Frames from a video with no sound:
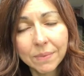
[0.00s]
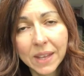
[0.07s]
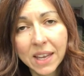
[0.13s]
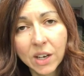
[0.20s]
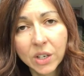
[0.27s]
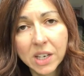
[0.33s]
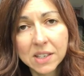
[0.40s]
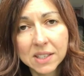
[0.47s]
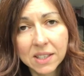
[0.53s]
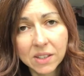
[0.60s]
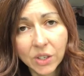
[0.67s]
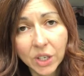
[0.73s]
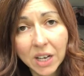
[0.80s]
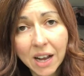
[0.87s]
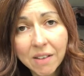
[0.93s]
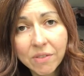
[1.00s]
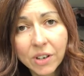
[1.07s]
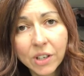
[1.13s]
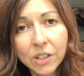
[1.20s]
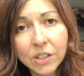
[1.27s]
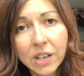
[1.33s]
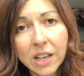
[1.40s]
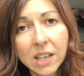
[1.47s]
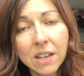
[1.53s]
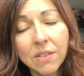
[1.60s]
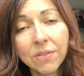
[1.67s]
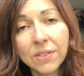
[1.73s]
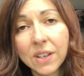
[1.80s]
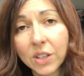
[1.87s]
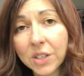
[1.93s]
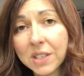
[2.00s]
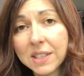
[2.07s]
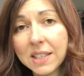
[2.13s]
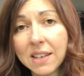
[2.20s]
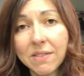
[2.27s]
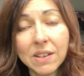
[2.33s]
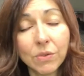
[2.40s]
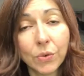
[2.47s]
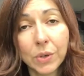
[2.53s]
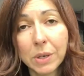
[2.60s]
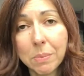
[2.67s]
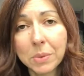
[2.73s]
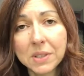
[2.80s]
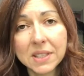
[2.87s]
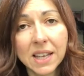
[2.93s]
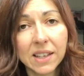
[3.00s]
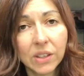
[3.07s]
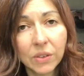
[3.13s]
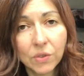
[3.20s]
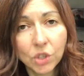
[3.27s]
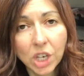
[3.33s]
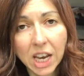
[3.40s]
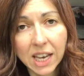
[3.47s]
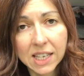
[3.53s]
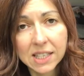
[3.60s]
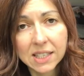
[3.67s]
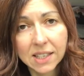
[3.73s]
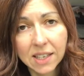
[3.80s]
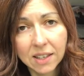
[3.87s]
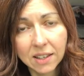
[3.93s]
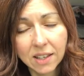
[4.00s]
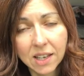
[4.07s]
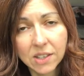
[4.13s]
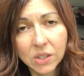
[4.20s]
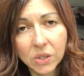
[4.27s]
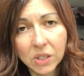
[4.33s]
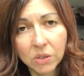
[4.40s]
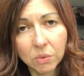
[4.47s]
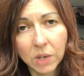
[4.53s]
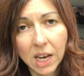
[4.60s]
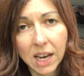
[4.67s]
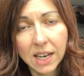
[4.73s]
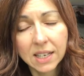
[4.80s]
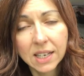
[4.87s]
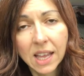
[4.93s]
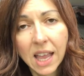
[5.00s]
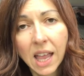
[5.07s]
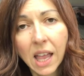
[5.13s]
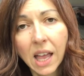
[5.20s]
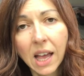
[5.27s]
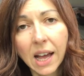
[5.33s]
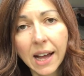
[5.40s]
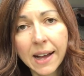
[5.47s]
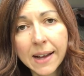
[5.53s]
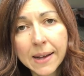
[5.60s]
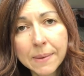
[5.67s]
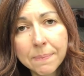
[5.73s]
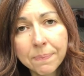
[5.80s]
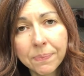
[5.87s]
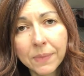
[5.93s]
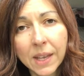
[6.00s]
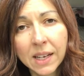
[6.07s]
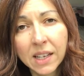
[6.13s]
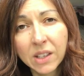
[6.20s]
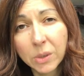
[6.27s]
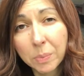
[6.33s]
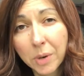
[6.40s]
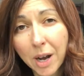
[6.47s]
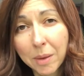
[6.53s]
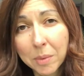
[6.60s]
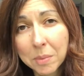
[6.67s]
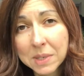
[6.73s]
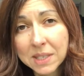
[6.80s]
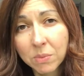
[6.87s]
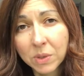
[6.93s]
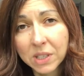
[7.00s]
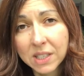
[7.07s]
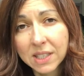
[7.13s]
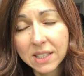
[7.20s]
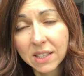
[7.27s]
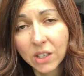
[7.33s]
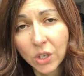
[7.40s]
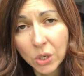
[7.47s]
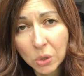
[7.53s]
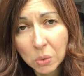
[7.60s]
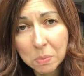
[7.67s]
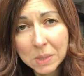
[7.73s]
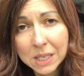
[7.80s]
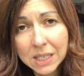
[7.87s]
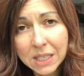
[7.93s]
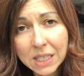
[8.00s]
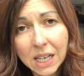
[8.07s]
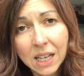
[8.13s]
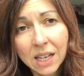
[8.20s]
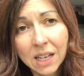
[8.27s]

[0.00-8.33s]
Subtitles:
areas that are covered if there is even 40% of chance that it's going to rain. Another problem is when it's humid,